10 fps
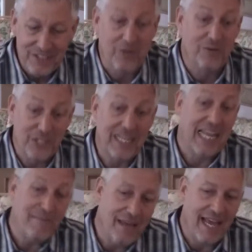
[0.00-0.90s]
So she
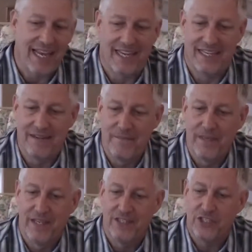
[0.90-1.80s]
came back and
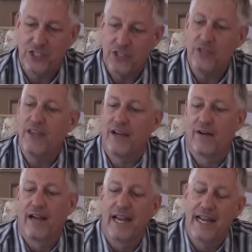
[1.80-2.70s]
she stood
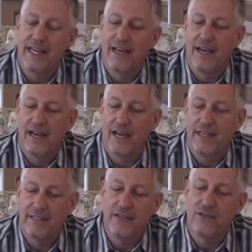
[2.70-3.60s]
there, and
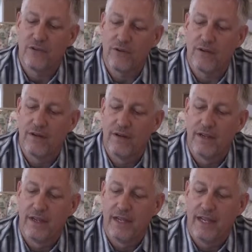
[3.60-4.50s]
I said to her,
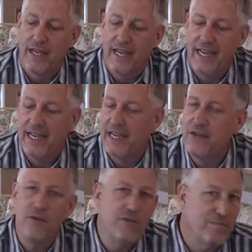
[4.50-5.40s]
hey,
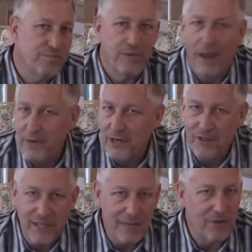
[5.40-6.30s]
I know you're probably
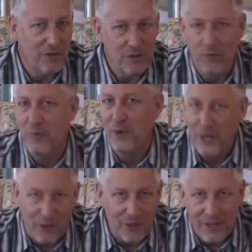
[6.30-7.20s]
going to think I'm a little
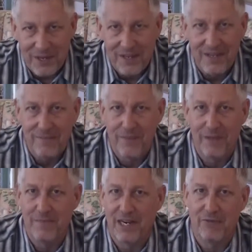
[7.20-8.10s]
weird,
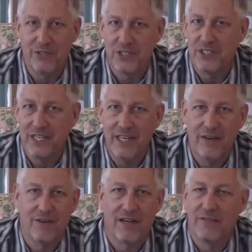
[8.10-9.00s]
but I was just
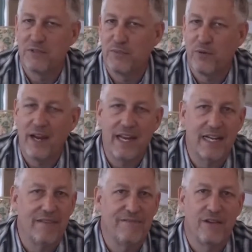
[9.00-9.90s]
sitting here and I was
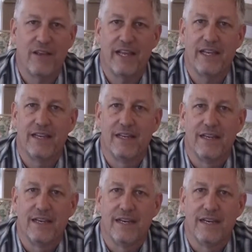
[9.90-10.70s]
praying, and I felt like